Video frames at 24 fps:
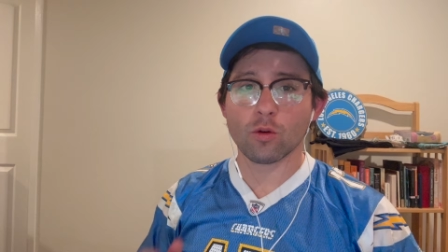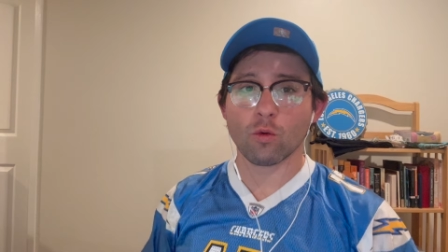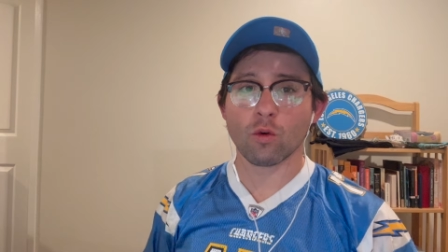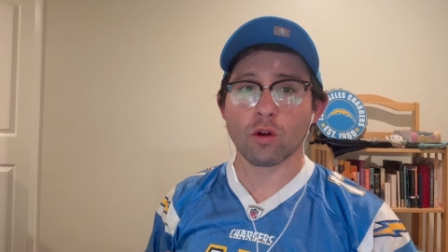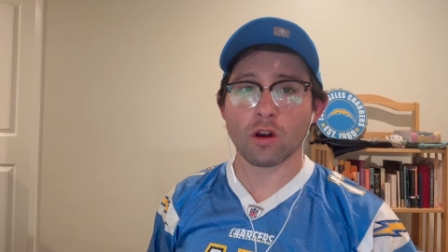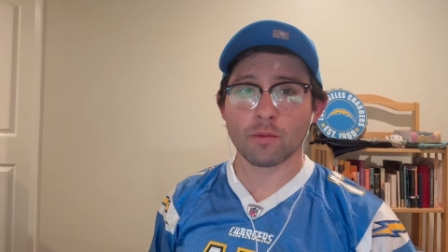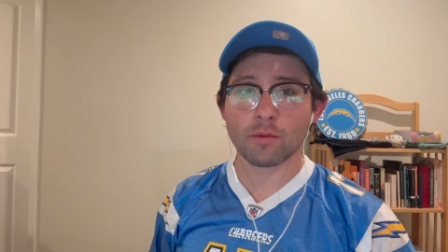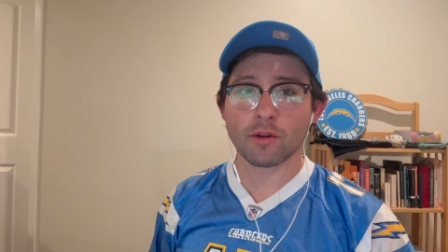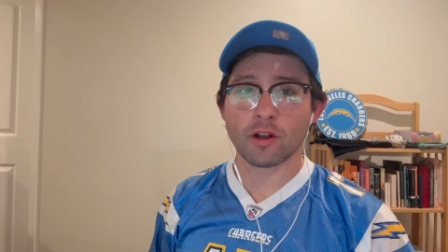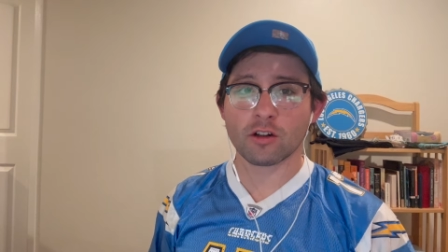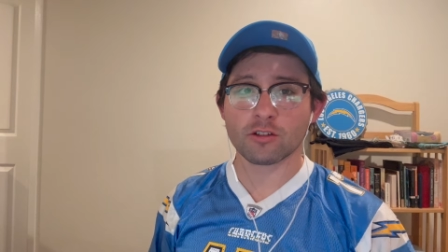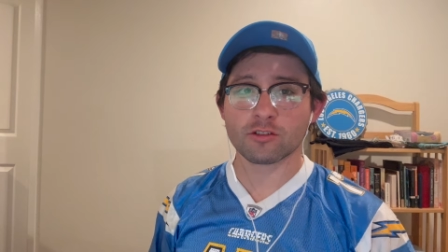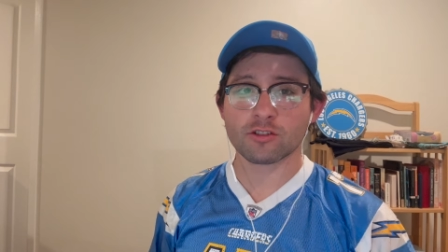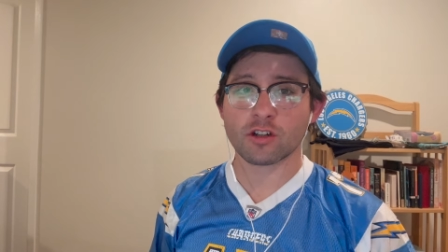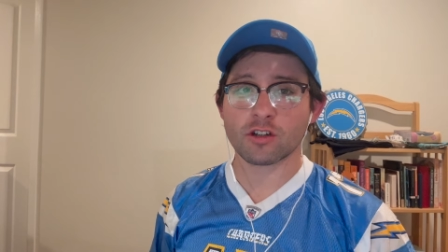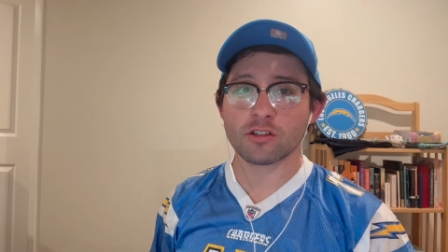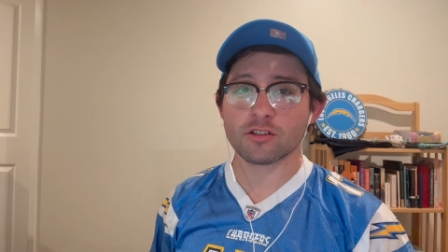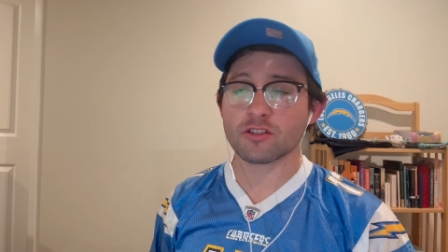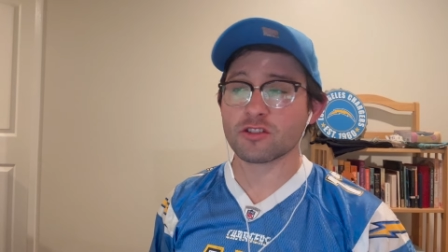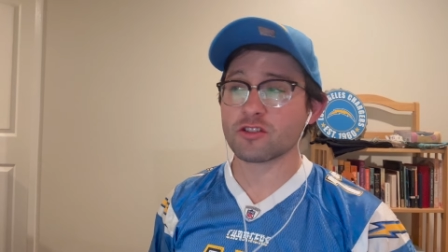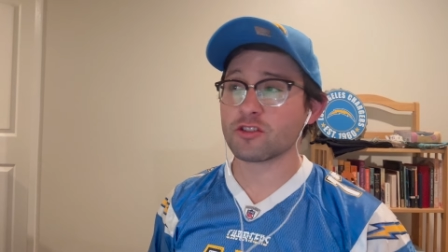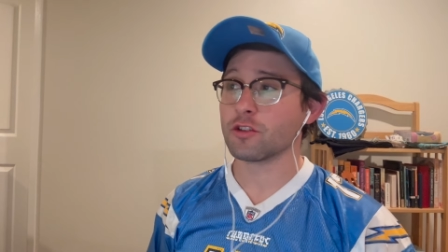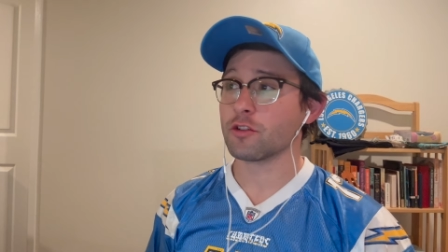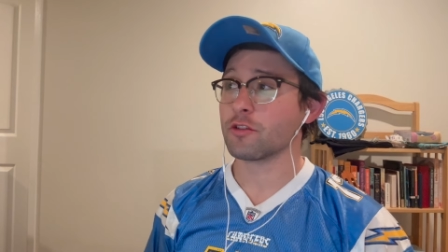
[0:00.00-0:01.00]
What up, y'all?
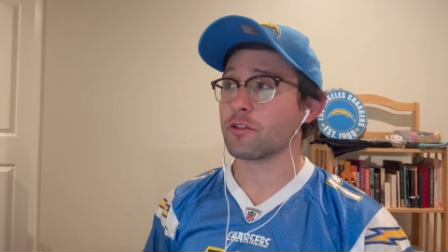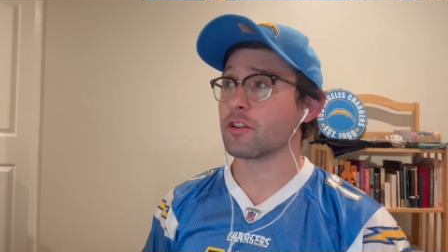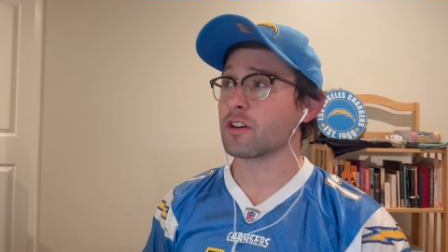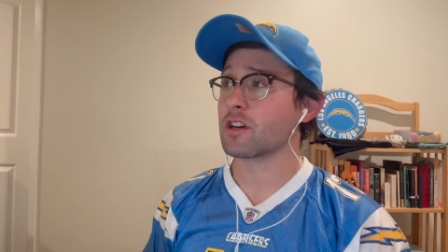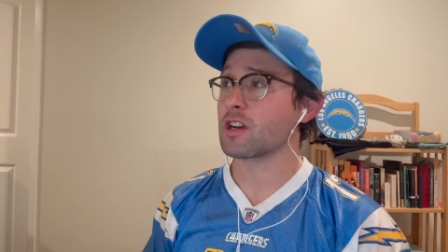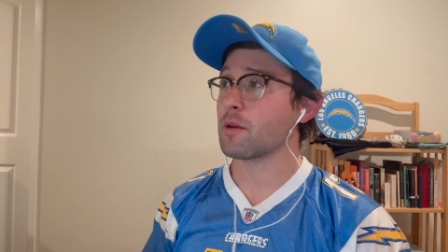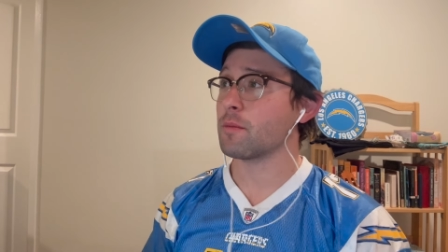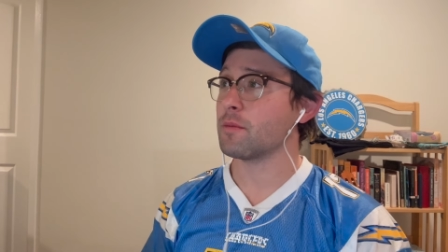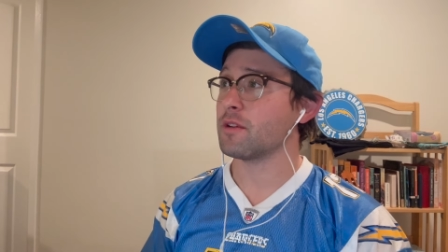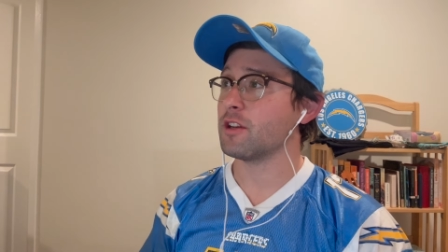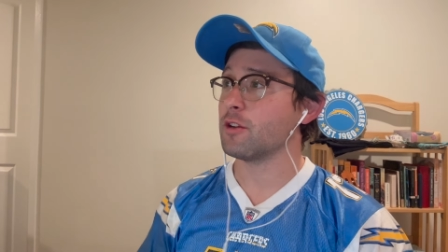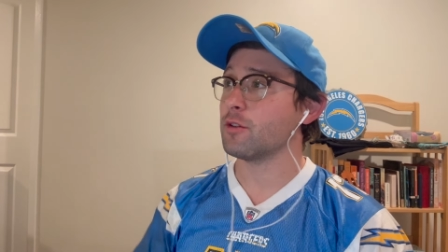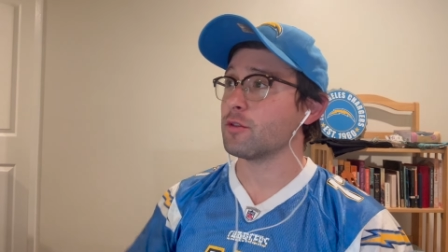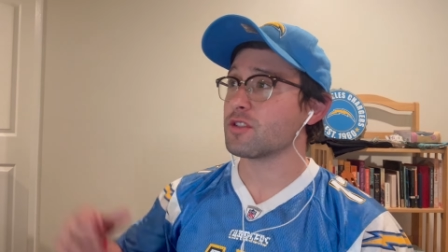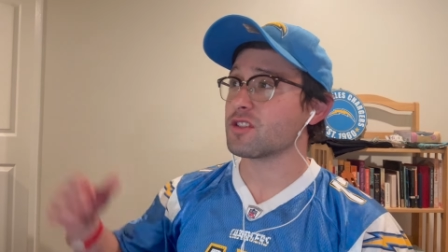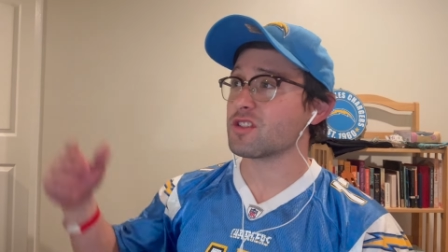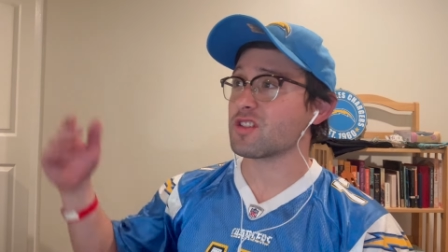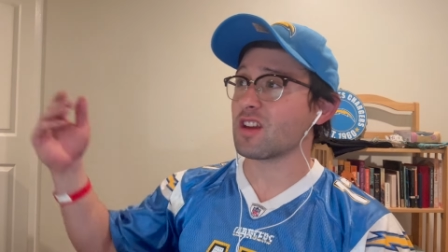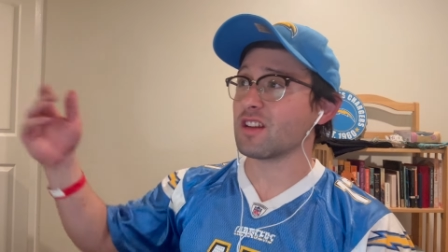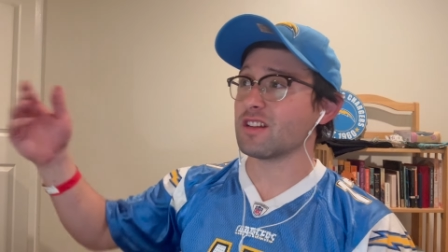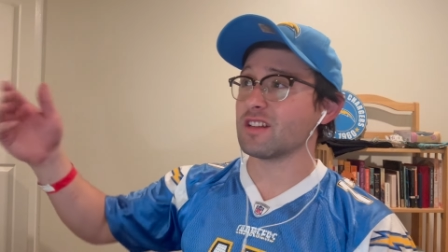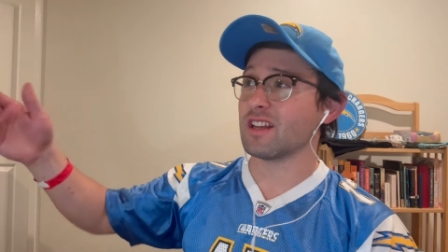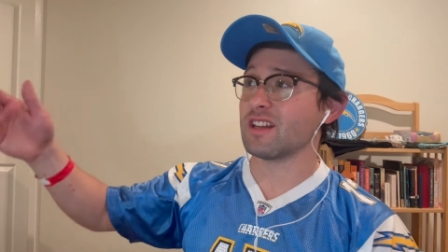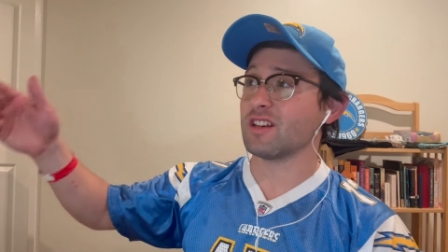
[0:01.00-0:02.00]
Chargers here. They're coming to you
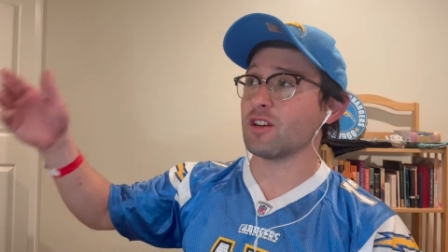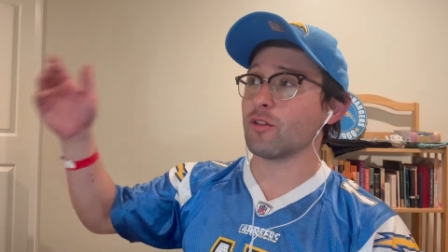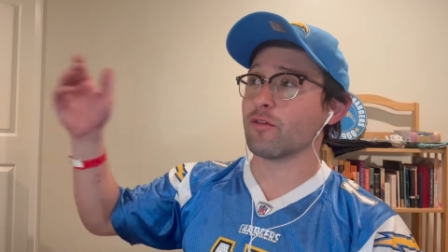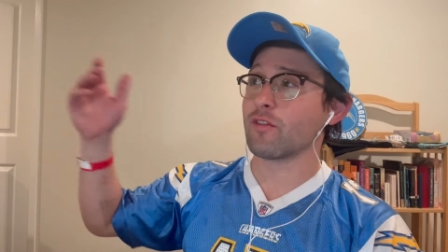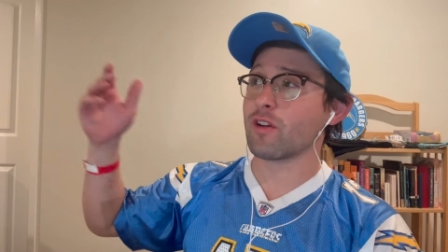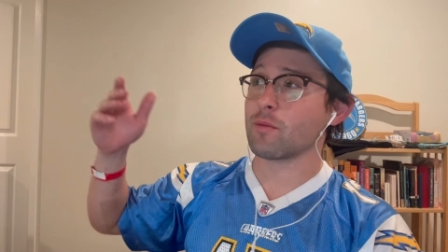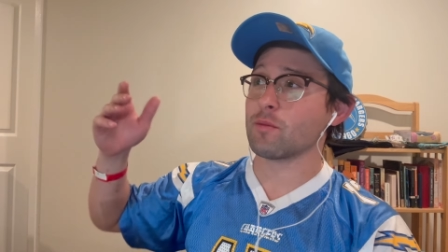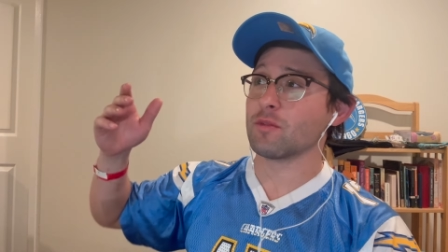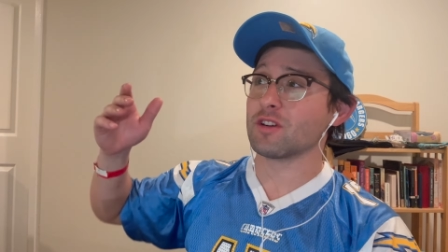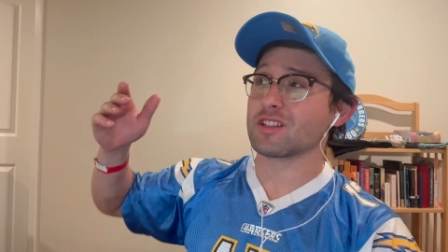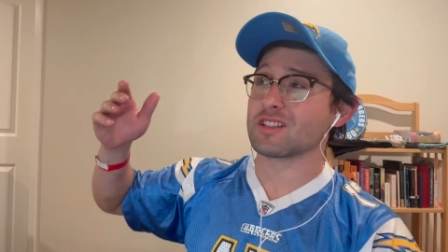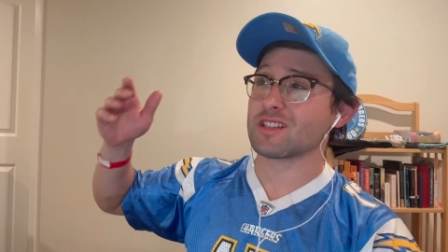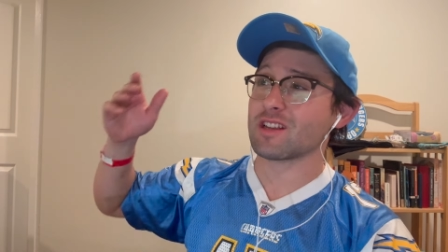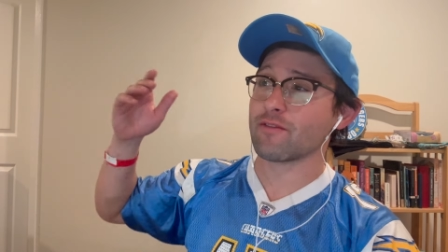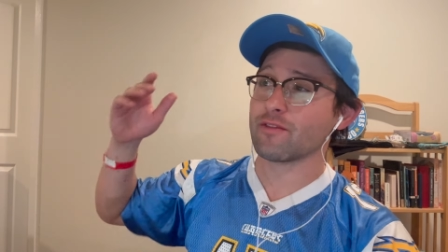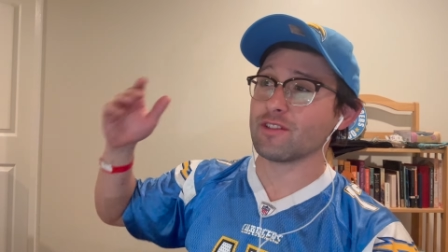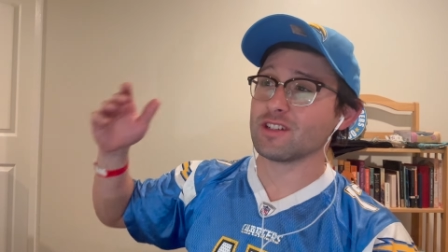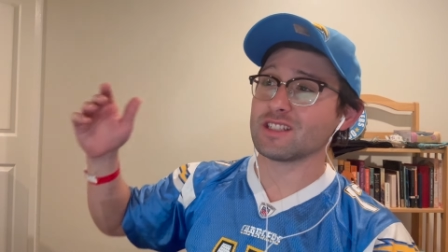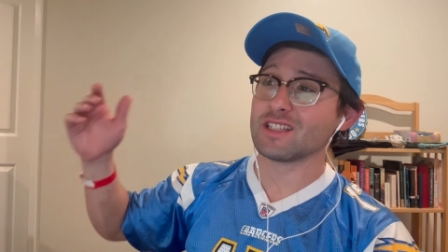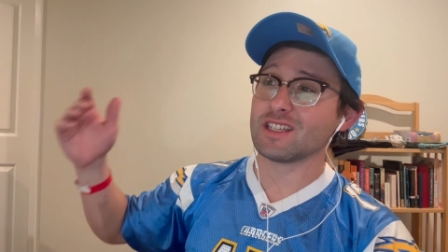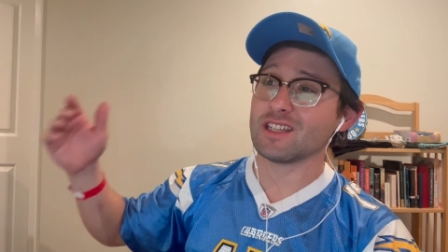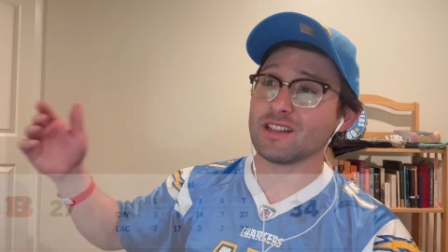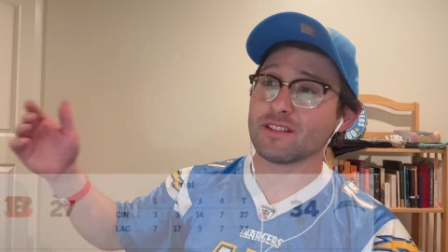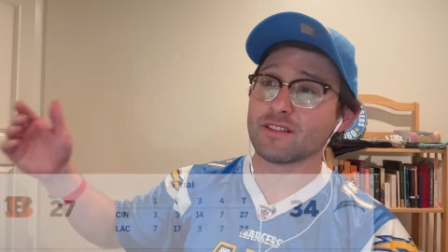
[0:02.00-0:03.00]
Sunday, November
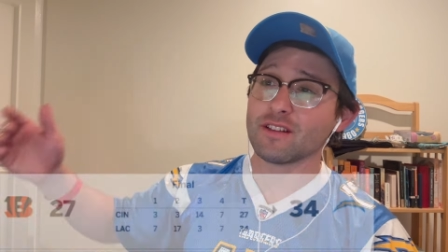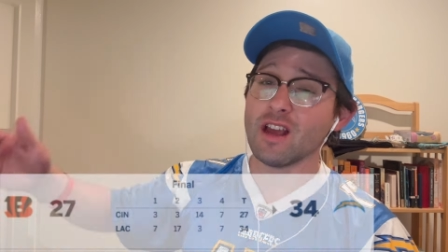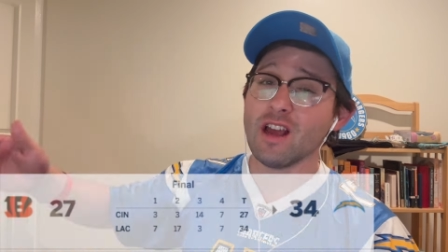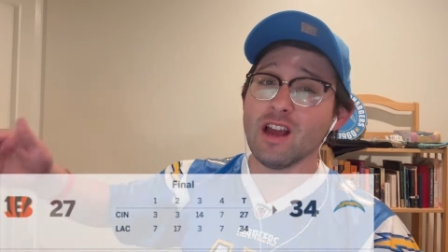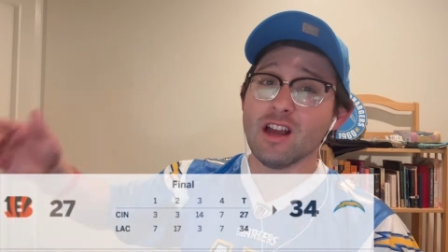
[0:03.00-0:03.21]
17th.